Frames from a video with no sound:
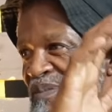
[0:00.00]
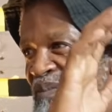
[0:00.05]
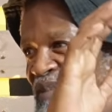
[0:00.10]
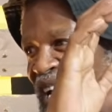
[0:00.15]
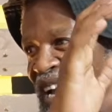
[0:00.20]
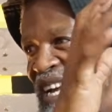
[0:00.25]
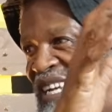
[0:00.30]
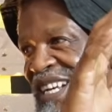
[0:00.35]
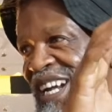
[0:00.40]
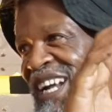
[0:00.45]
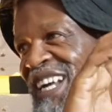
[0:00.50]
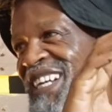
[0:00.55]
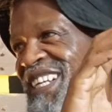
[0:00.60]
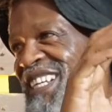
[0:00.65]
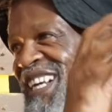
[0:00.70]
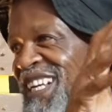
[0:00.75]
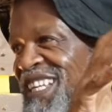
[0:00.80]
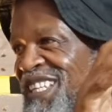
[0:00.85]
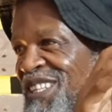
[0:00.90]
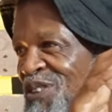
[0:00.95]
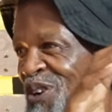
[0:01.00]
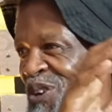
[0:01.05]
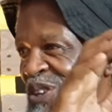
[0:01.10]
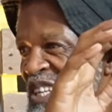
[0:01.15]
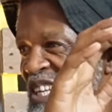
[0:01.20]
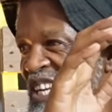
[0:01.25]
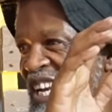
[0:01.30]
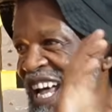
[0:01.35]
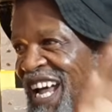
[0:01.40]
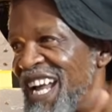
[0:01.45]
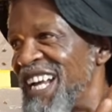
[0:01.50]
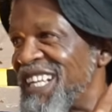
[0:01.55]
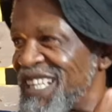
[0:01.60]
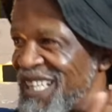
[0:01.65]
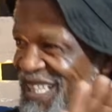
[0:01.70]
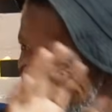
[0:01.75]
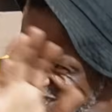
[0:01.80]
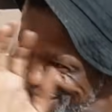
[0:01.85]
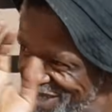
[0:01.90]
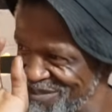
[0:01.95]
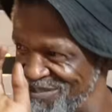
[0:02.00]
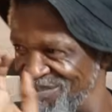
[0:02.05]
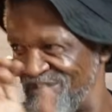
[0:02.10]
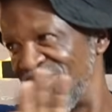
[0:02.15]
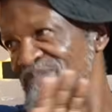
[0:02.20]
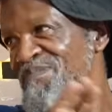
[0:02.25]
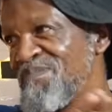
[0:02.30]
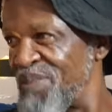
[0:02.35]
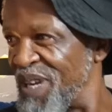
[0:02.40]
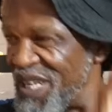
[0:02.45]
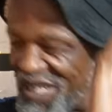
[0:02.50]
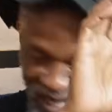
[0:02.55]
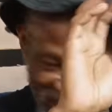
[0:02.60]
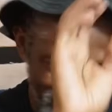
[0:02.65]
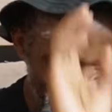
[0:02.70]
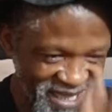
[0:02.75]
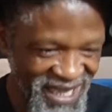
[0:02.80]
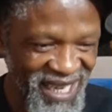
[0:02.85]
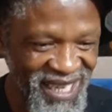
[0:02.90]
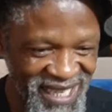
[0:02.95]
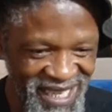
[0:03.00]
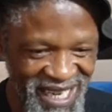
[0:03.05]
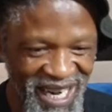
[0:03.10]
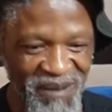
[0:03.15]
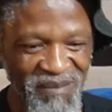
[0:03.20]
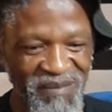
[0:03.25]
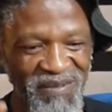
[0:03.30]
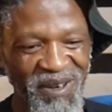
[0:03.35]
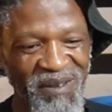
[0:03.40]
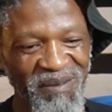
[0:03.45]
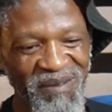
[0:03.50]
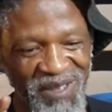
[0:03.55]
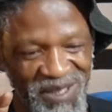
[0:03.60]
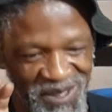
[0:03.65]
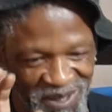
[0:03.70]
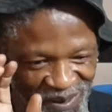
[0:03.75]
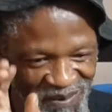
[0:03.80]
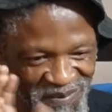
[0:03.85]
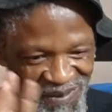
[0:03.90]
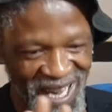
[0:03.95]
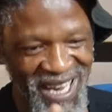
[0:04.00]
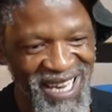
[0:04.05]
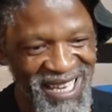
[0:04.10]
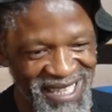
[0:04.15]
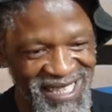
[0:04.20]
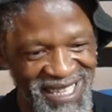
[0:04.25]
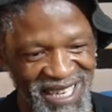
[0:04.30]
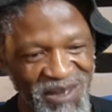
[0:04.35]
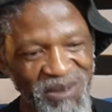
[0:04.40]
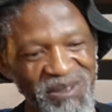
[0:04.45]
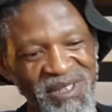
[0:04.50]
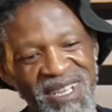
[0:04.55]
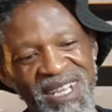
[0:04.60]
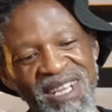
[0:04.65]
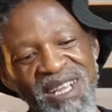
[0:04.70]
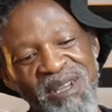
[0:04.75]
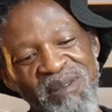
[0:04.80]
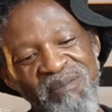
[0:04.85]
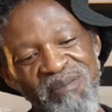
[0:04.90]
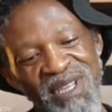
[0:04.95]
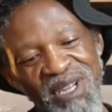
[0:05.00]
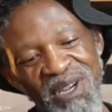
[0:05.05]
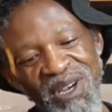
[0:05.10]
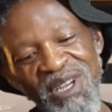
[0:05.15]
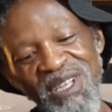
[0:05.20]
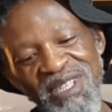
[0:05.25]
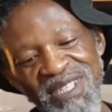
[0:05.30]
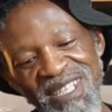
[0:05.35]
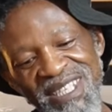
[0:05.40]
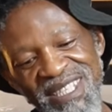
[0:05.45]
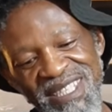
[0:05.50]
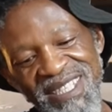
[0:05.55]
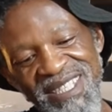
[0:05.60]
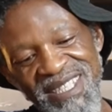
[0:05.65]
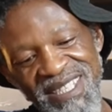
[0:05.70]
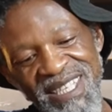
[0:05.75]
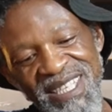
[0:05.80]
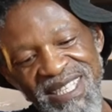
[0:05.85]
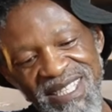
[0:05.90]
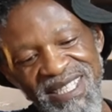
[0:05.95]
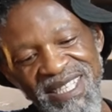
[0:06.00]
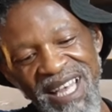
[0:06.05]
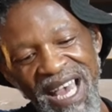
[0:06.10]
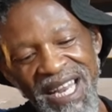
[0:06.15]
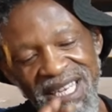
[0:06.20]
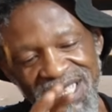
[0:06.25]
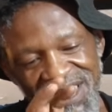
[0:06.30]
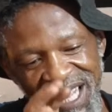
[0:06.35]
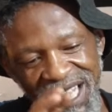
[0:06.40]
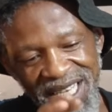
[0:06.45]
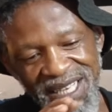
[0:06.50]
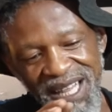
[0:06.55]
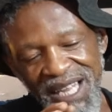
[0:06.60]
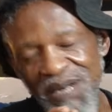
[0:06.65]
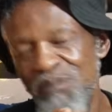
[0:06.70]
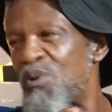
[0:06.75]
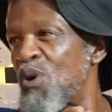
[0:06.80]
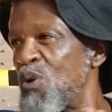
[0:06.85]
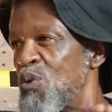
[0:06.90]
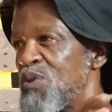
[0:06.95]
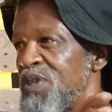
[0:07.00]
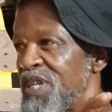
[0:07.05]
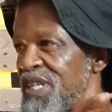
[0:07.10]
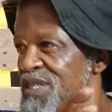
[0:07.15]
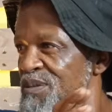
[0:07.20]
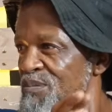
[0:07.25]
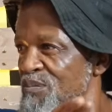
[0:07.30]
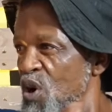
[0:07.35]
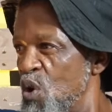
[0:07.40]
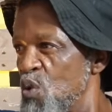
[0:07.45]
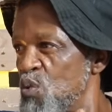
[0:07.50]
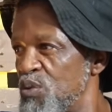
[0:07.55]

I really don't like pictures that come from Sophia Town, because it's that protest mode.